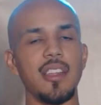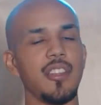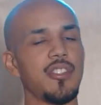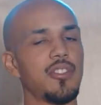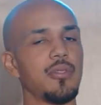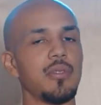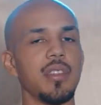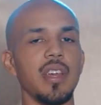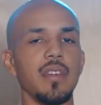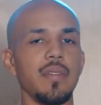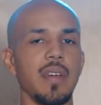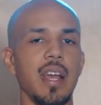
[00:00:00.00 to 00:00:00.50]

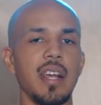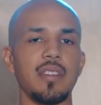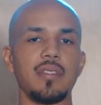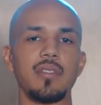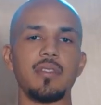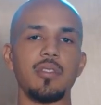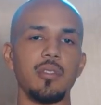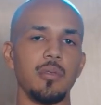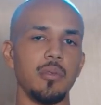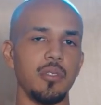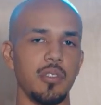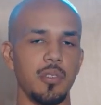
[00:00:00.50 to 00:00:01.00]
that you never
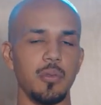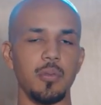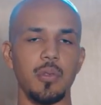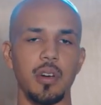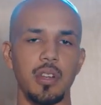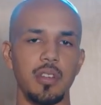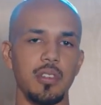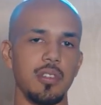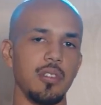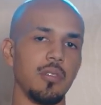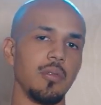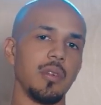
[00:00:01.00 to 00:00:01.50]
actually do what you
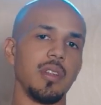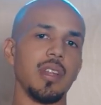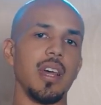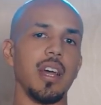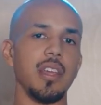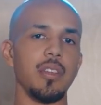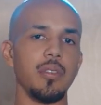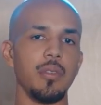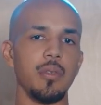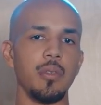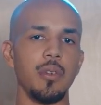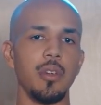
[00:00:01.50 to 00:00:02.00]
want to do, and now
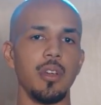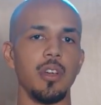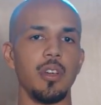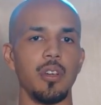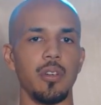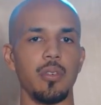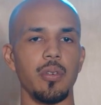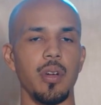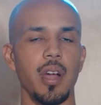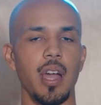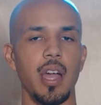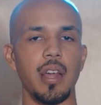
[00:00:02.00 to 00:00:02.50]
you
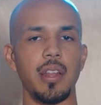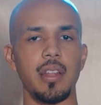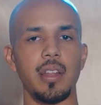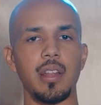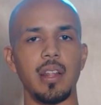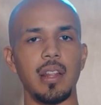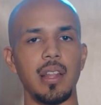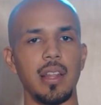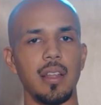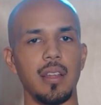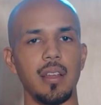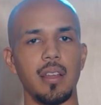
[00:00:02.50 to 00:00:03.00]
crying in
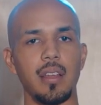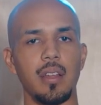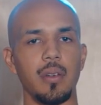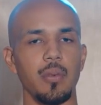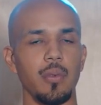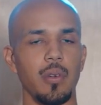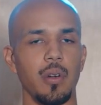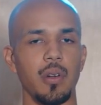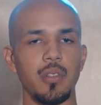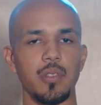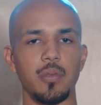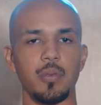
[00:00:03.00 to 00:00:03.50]
a
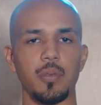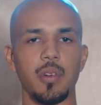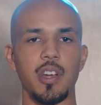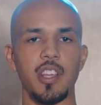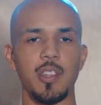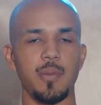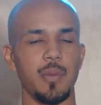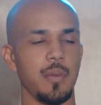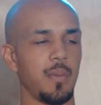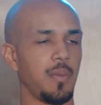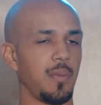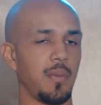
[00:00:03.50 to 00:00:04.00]
Rolls
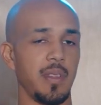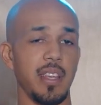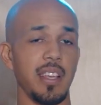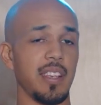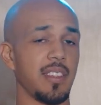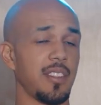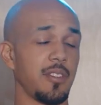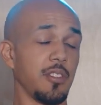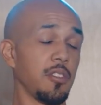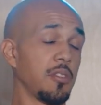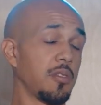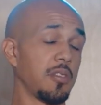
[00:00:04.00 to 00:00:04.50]
Royce. But
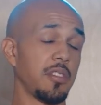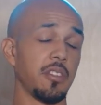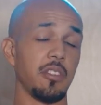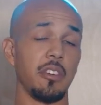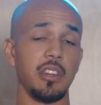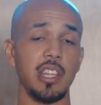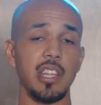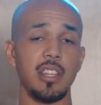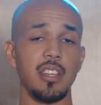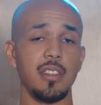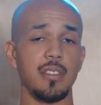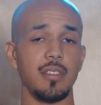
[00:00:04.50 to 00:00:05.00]
niggas usually
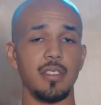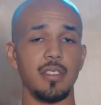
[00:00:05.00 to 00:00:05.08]
don't